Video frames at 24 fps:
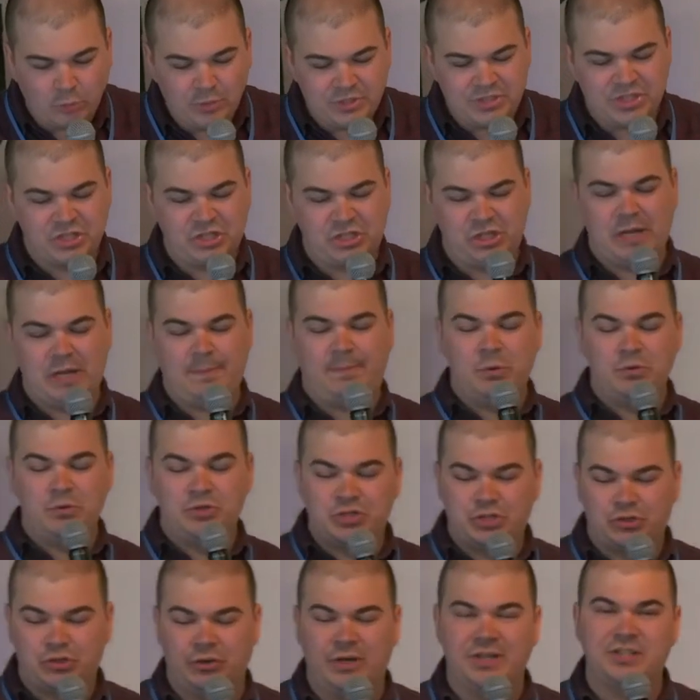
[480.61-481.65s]
a sheep who
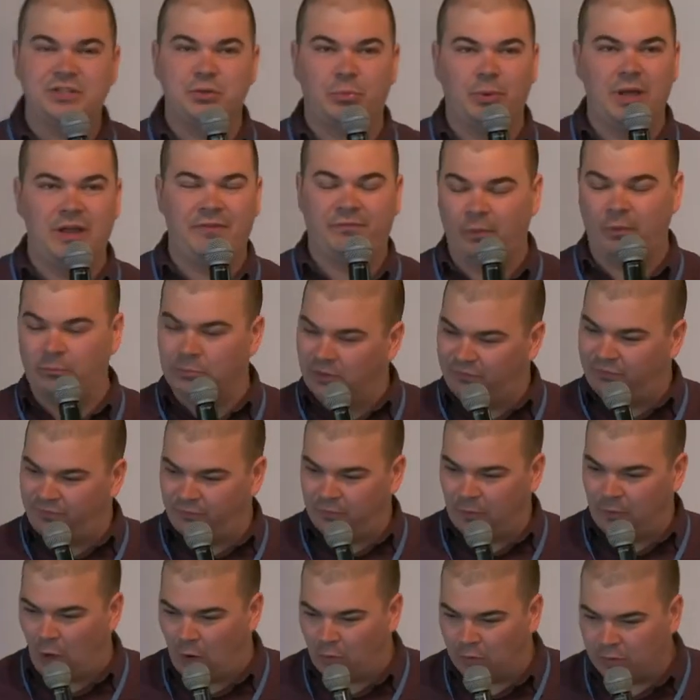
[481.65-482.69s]
strays away from the
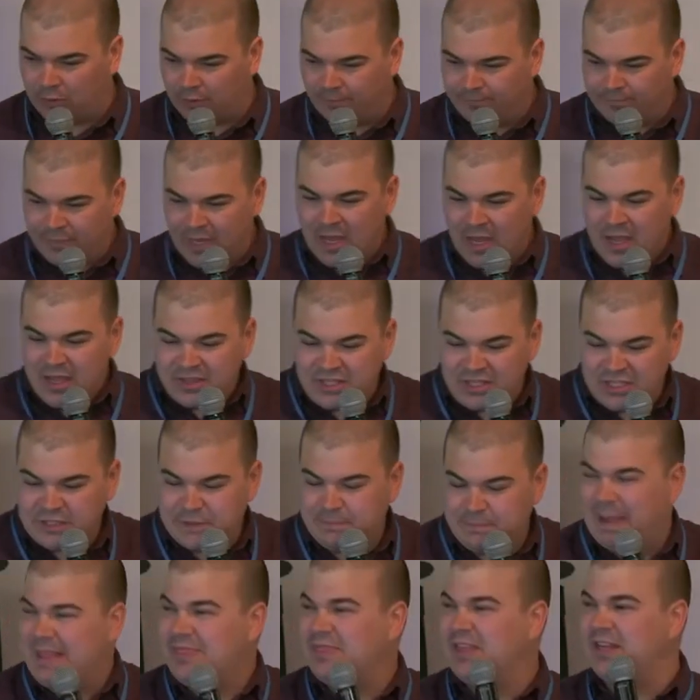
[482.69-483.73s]
flock. They
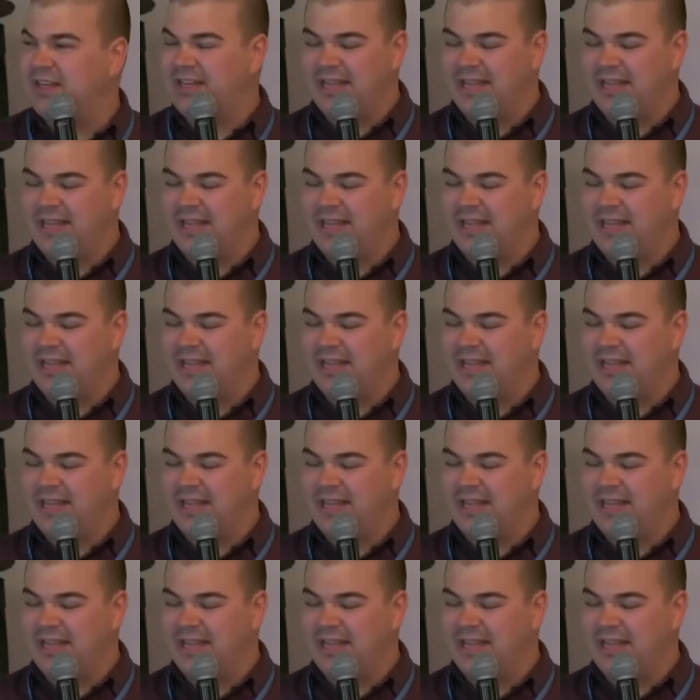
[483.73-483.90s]
spend the day